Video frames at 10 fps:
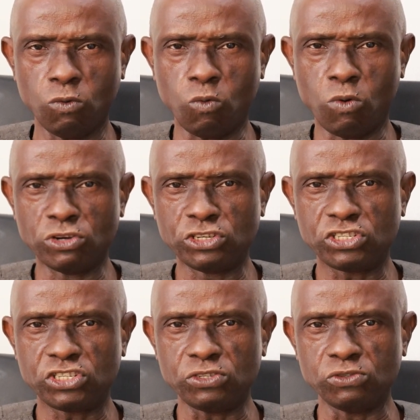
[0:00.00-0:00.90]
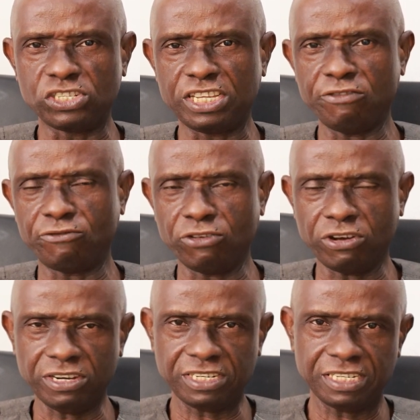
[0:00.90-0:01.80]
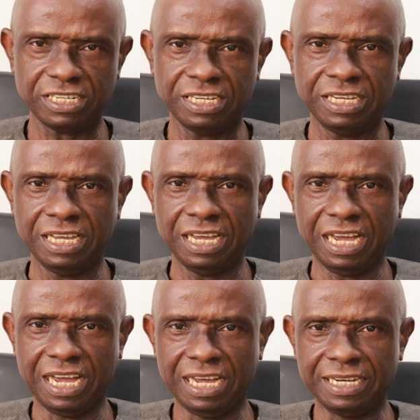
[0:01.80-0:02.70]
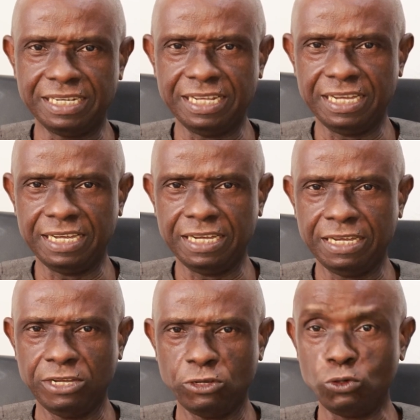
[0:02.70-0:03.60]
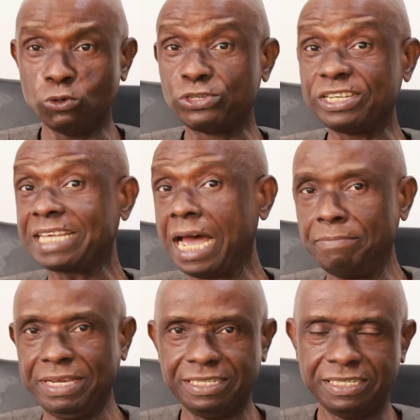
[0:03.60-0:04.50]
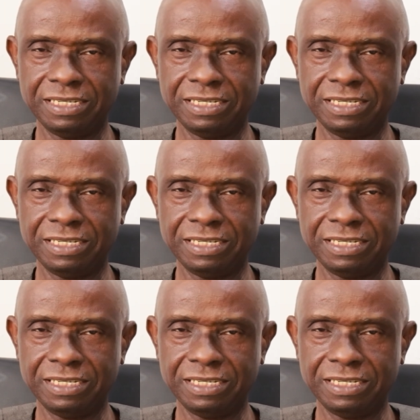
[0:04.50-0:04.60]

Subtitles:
once you stay focused and you're determined